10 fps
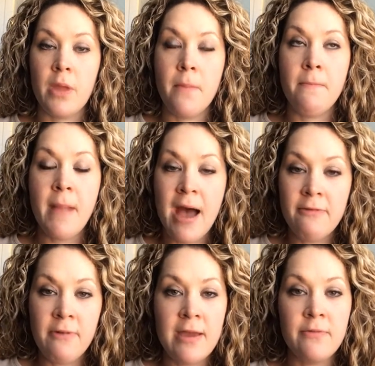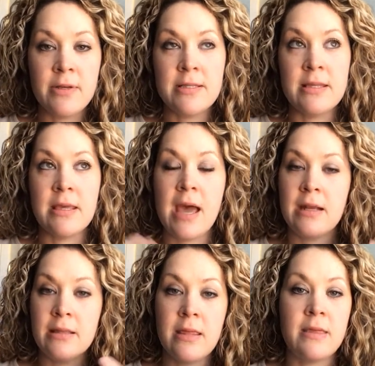My favorites, the
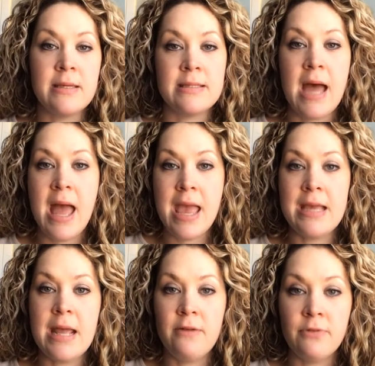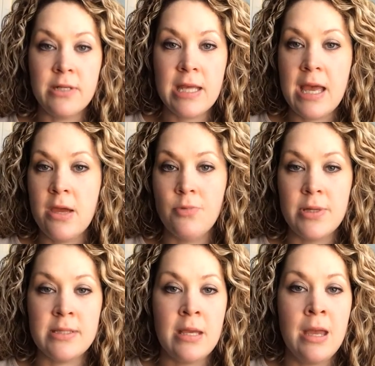kind of the things I ate every day,
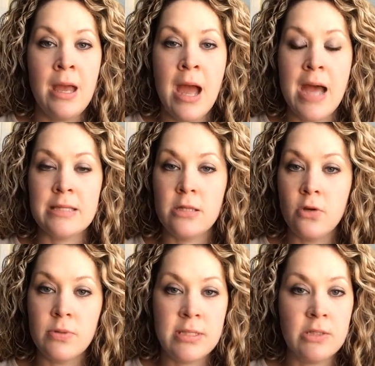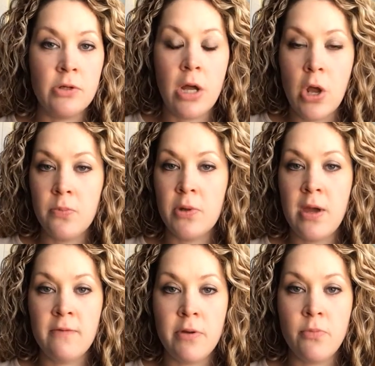was I stuck with steel cut oatmeal
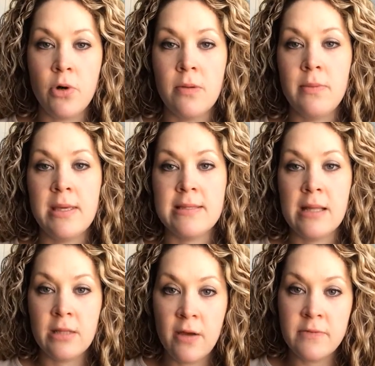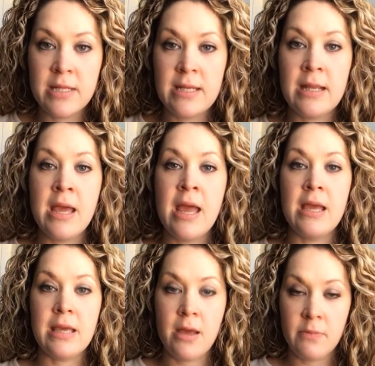every morning because I loved it.
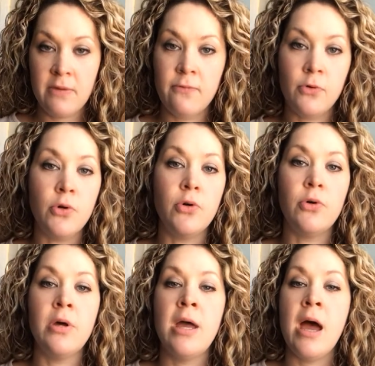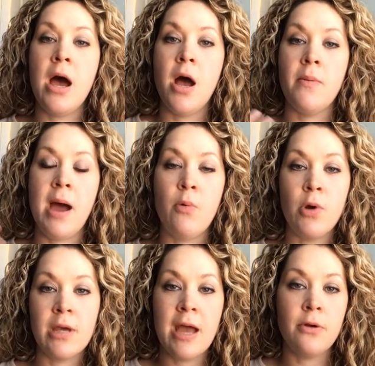It kept me full. I
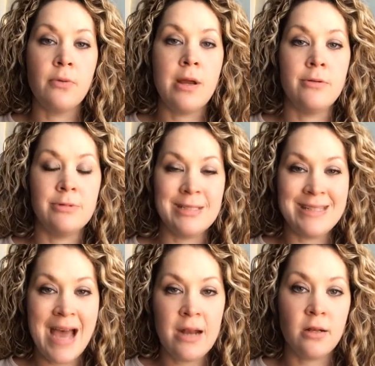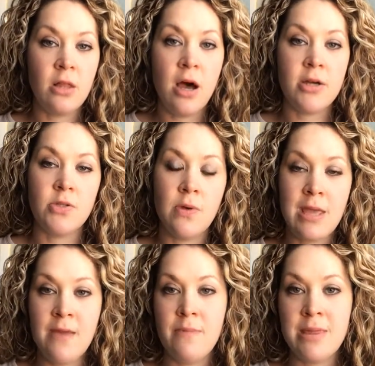work out around 9 o'clock, so it
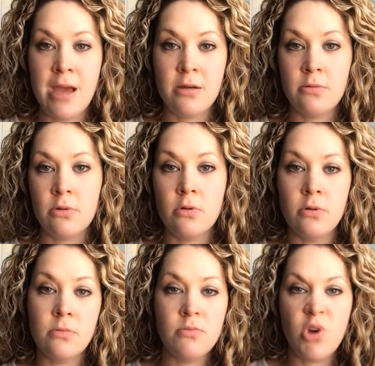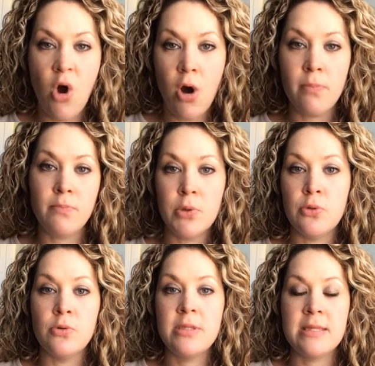gave me that carb
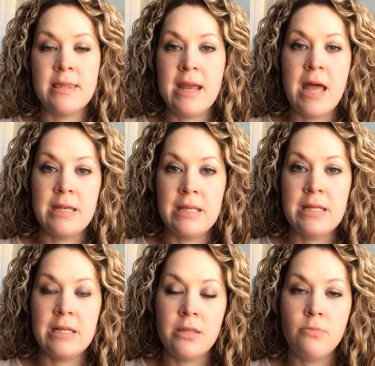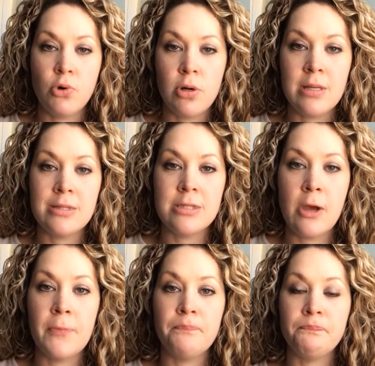boost that I needed in the morning. So